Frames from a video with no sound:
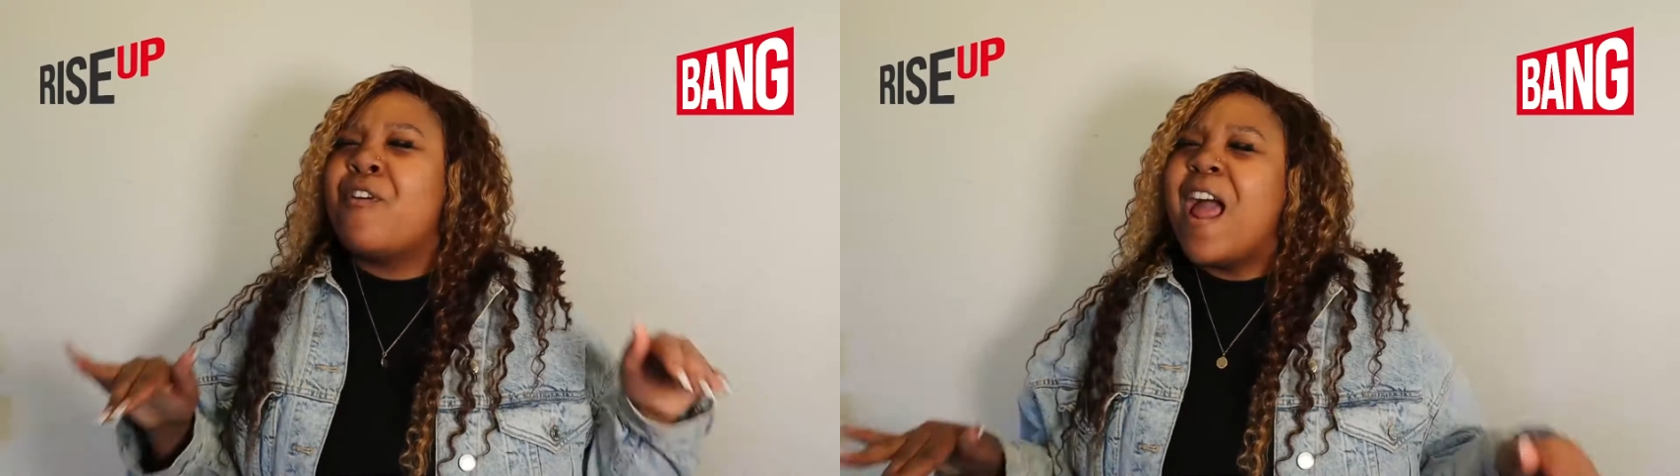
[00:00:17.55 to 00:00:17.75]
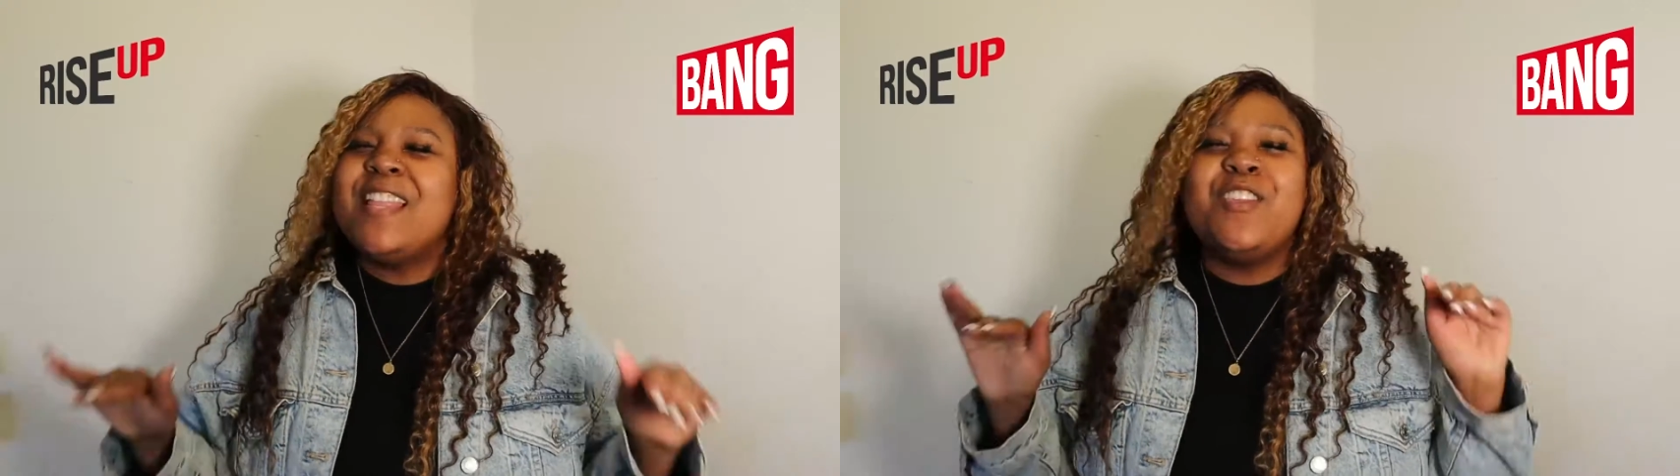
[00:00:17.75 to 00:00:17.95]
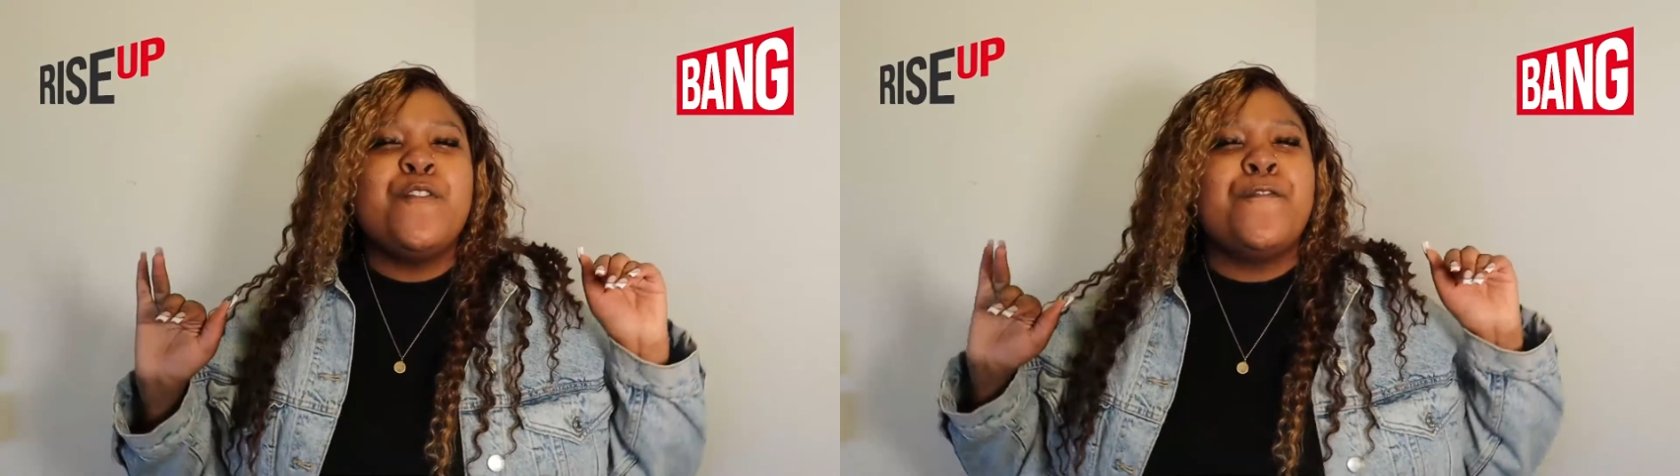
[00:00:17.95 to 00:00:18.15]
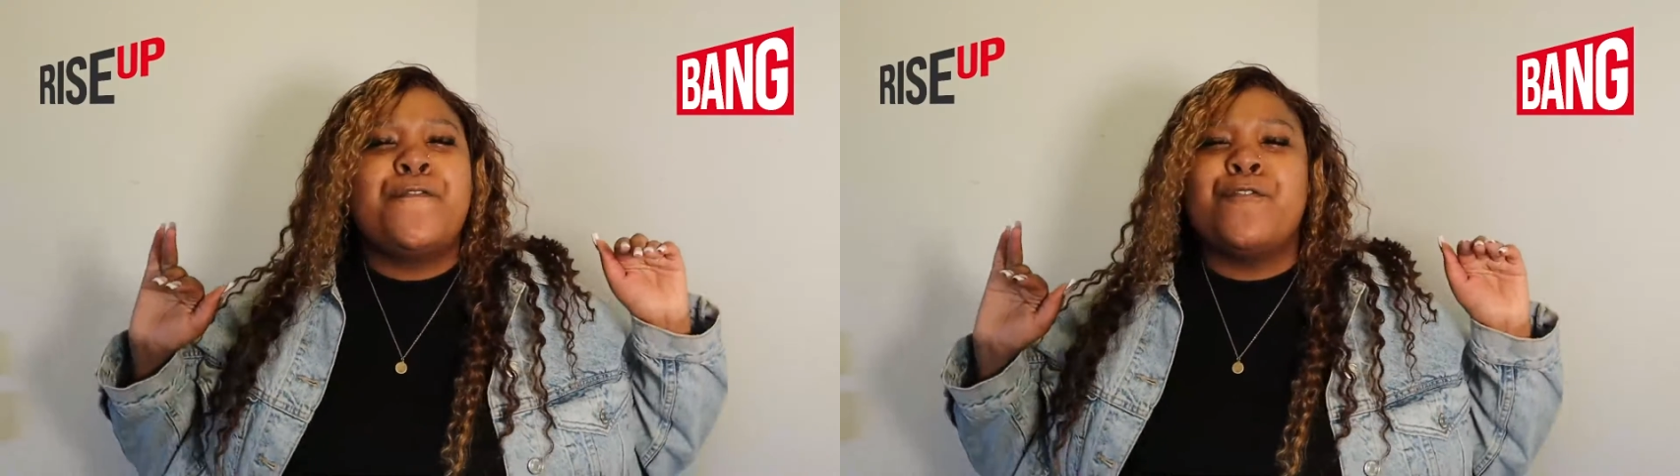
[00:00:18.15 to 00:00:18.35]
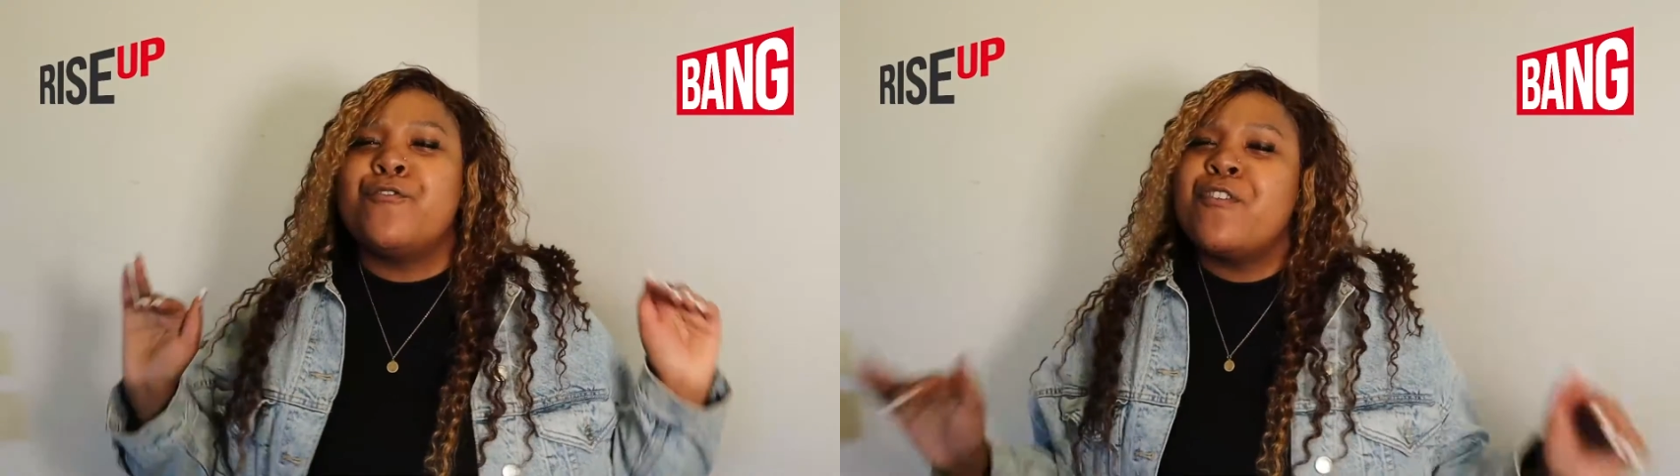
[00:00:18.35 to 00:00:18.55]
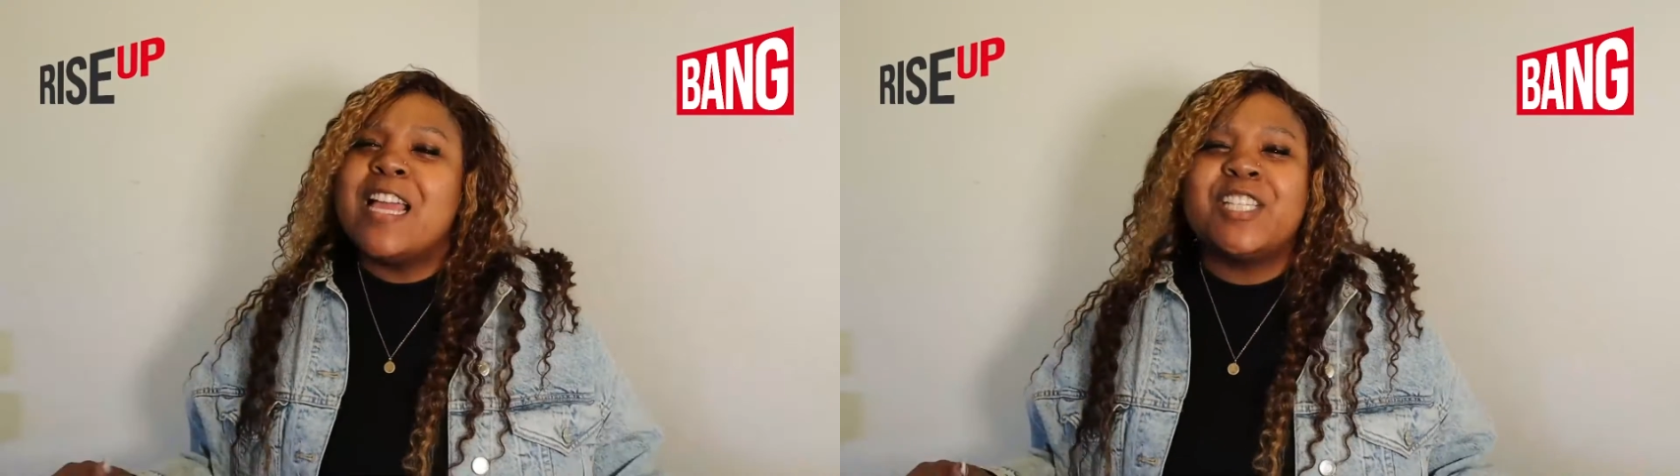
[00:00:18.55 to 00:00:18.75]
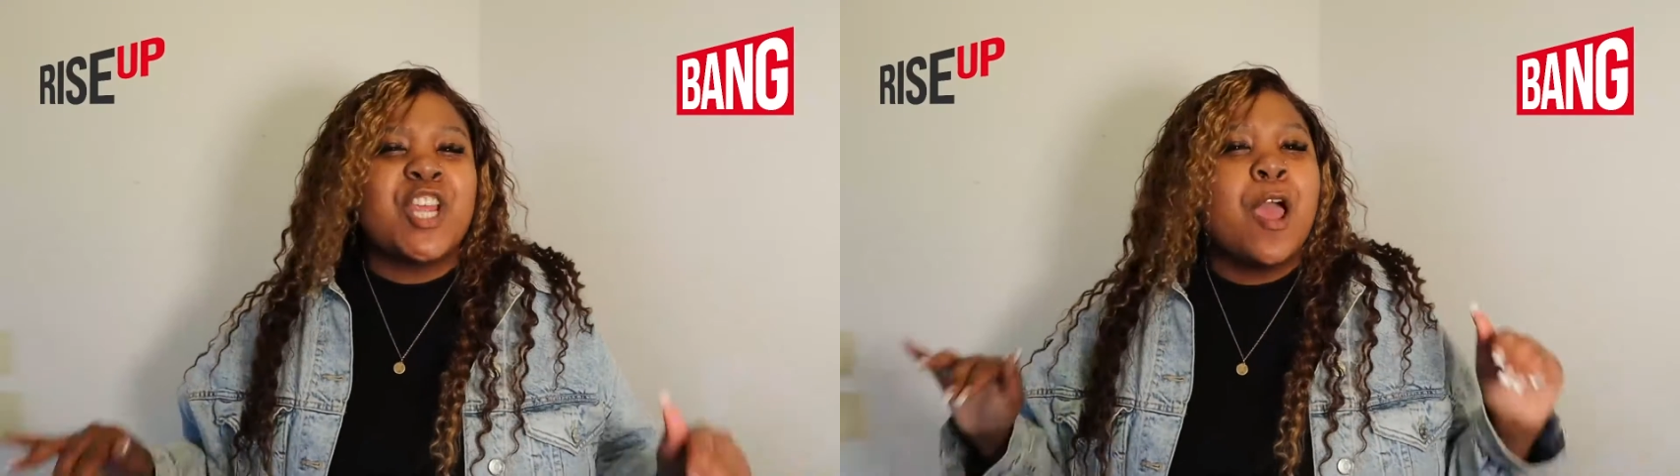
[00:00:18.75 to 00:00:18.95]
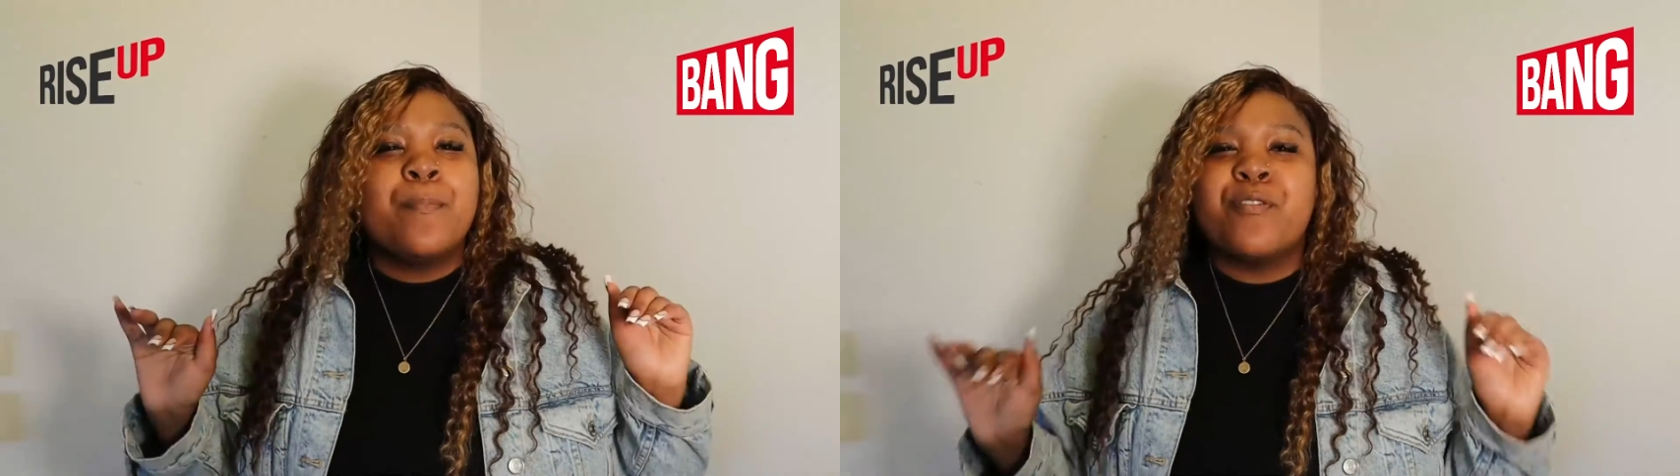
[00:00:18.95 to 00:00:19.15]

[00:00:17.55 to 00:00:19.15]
brand new fresh